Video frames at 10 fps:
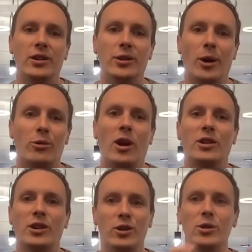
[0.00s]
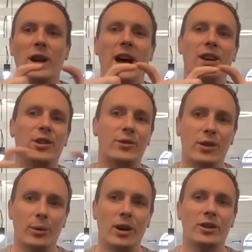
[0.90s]
So I'd run Google ads
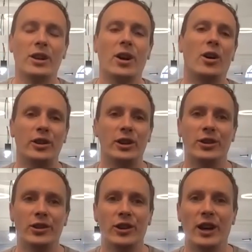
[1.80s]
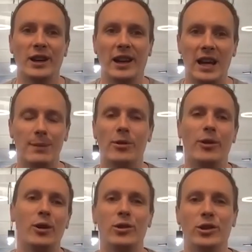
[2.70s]
for the word Guardian saying Labour
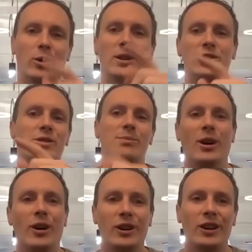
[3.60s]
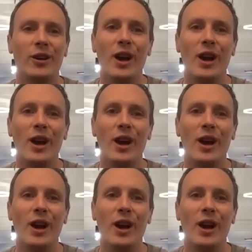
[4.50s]
voter question mark.